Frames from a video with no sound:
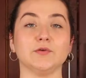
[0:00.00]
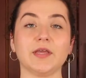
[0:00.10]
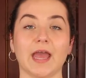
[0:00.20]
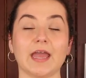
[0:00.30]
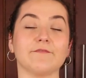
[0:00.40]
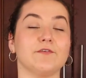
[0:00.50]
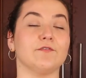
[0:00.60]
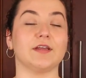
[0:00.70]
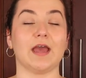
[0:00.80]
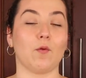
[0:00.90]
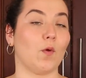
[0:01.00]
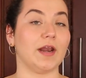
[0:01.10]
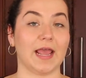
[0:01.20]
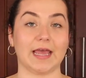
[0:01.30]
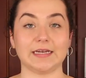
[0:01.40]
okay if you forget
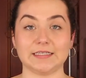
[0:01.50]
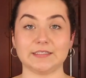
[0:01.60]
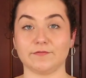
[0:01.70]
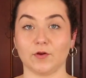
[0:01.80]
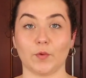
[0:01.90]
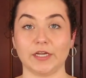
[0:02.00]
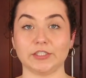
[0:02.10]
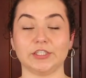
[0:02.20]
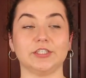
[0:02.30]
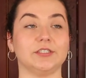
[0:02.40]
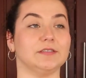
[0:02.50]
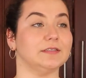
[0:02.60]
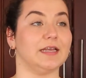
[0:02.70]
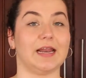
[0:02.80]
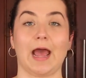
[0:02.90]
what hand is for which.
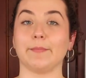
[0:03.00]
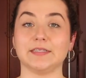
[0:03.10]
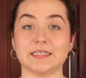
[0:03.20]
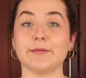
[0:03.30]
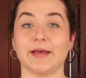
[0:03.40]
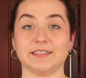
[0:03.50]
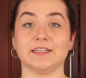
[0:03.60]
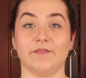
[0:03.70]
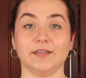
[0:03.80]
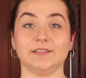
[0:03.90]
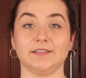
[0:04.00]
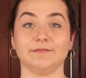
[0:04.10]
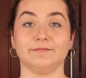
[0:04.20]
It happens to the best of us.